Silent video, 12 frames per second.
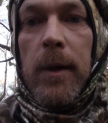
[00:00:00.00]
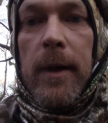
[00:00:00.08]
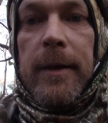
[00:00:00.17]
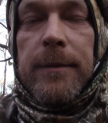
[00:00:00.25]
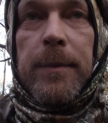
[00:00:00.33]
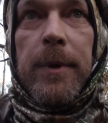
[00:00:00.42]

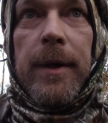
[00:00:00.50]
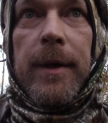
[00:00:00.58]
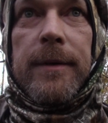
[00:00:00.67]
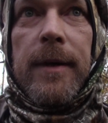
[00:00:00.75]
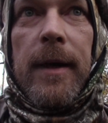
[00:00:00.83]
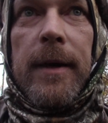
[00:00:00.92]
That's pretty
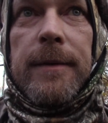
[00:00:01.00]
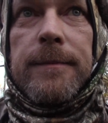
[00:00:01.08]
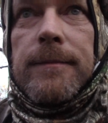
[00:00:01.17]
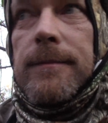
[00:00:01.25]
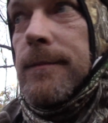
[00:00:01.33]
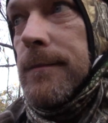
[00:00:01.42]
exciting.
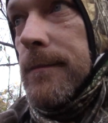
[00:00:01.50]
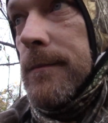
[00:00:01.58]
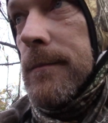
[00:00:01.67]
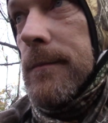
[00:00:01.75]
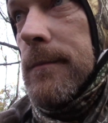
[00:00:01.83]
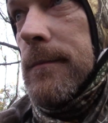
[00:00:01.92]

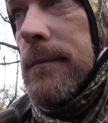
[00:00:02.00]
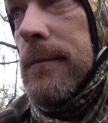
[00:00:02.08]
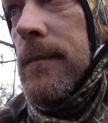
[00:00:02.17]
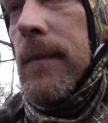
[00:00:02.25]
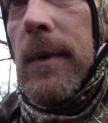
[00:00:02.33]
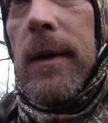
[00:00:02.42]

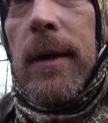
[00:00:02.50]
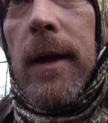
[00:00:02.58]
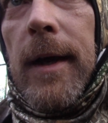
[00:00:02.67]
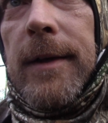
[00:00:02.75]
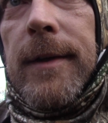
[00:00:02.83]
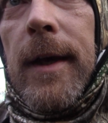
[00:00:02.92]

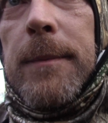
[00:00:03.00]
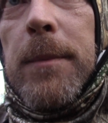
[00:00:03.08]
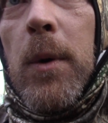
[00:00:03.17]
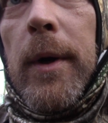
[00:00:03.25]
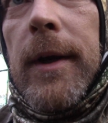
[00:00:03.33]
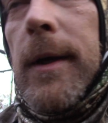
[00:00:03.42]
Nice
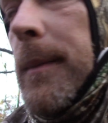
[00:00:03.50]
8-point come